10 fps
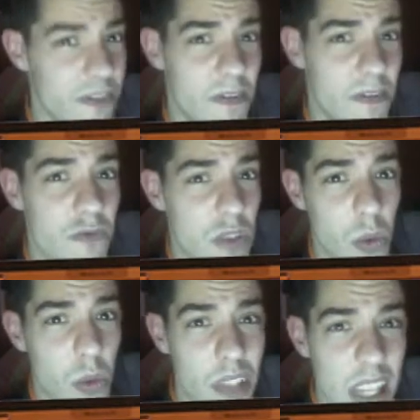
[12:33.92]
real
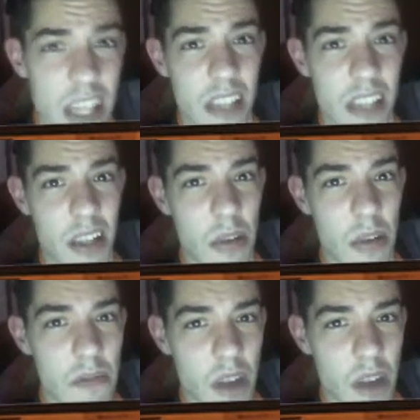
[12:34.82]
tears coming from
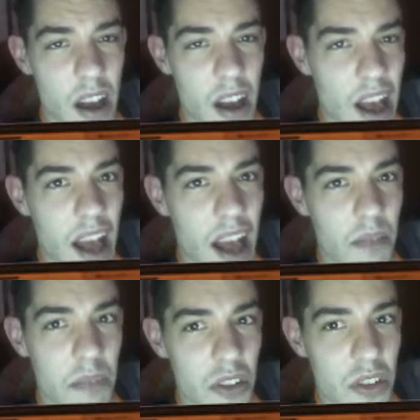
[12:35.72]
my heart
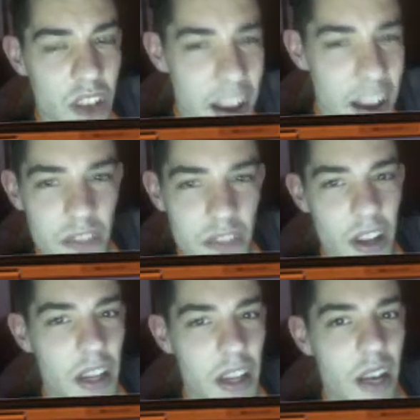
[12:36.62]
because I was
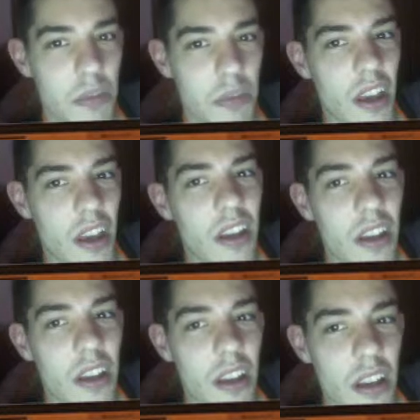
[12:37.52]
fucking upset.
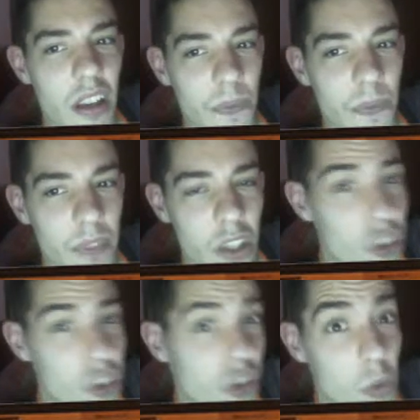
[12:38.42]
You
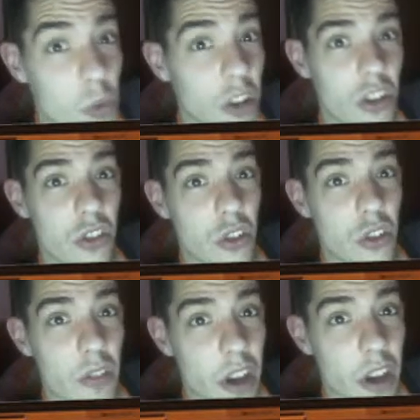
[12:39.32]
should watch those two
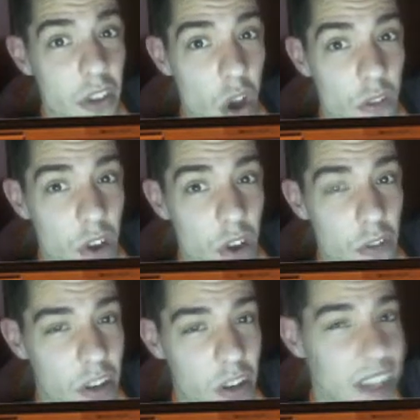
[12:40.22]
videos over and over again
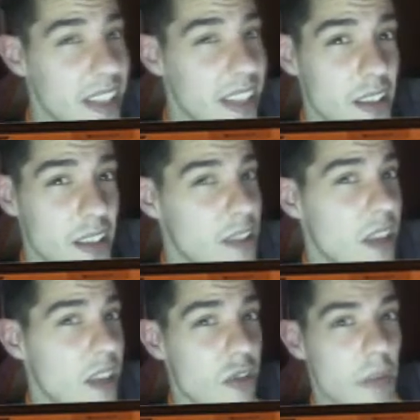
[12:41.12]
and listen to the
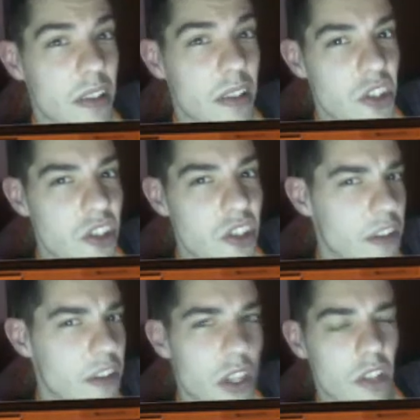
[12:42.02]
secret messages that are in
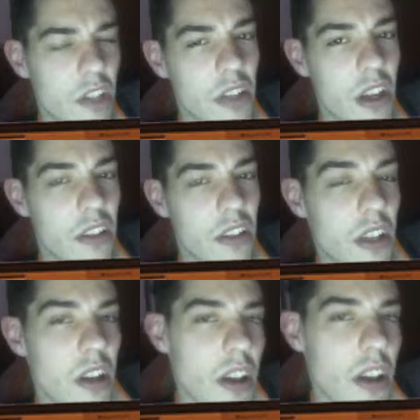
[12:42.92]
those videos.
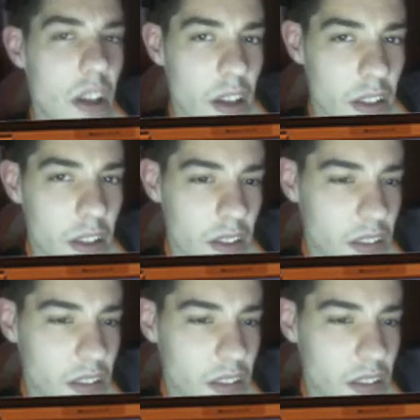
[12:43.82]
Now,